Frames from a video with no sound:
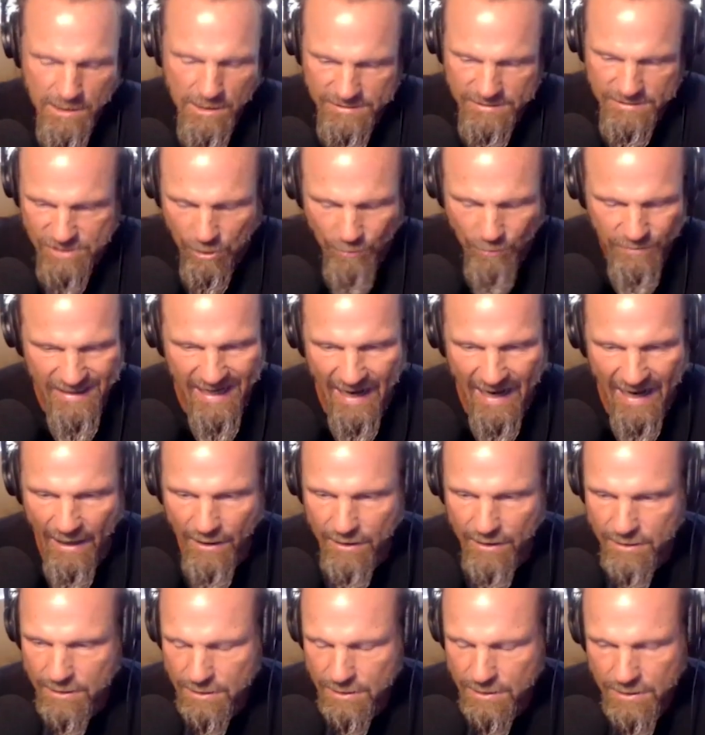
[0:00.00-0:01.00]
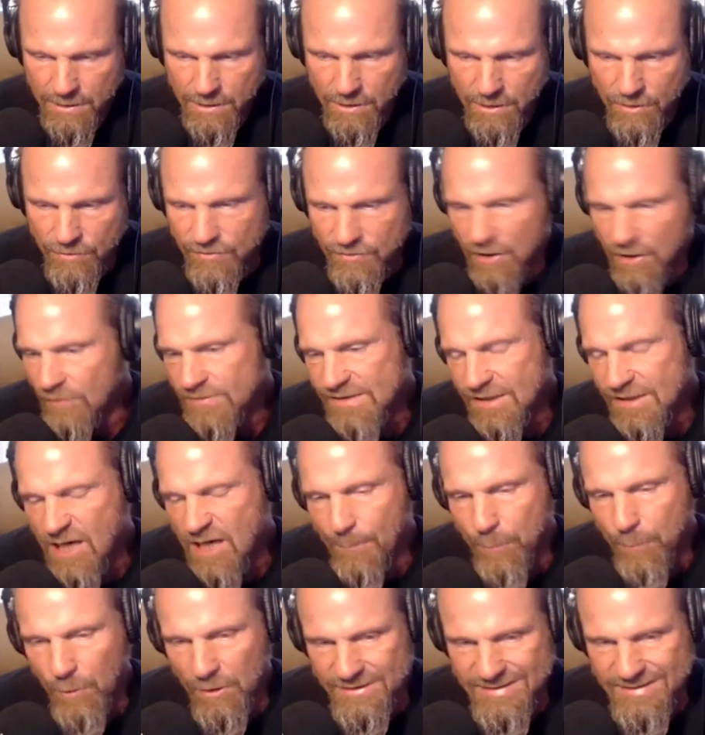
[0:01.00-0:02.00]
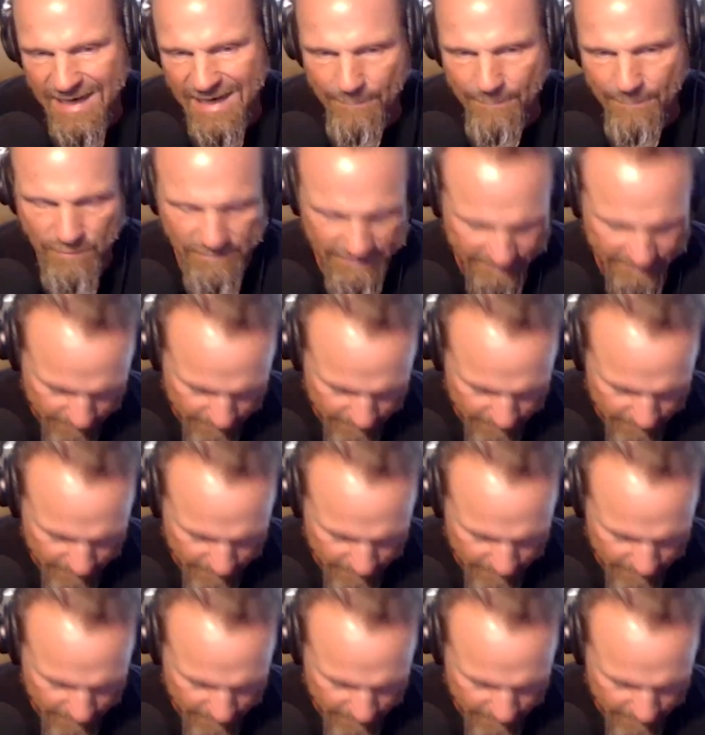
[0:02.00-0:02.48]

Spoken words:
So yeah, there's a couple examples.